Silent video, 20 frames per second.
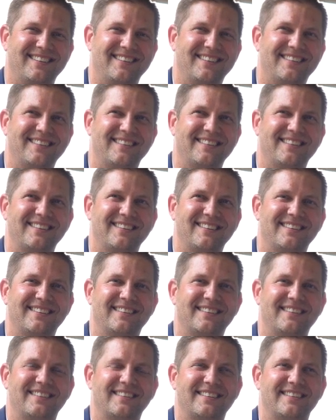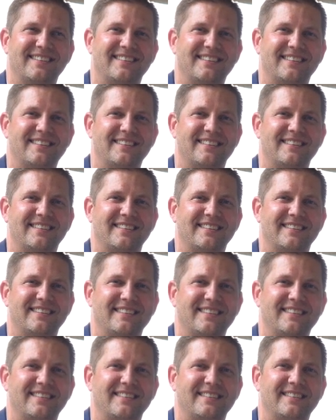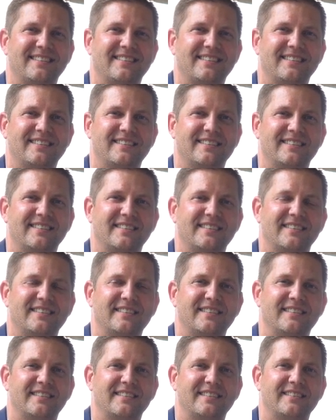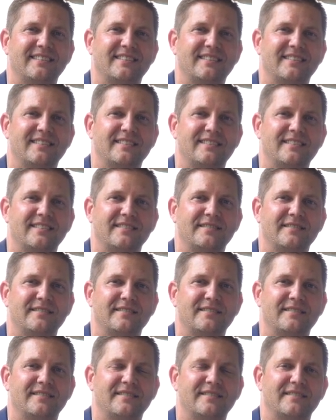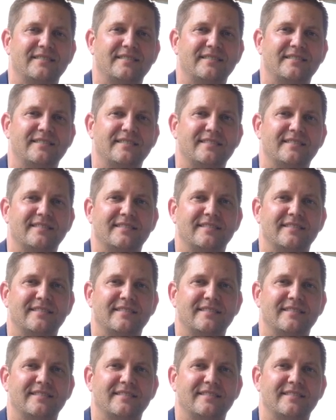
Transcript: This person isn't speaking.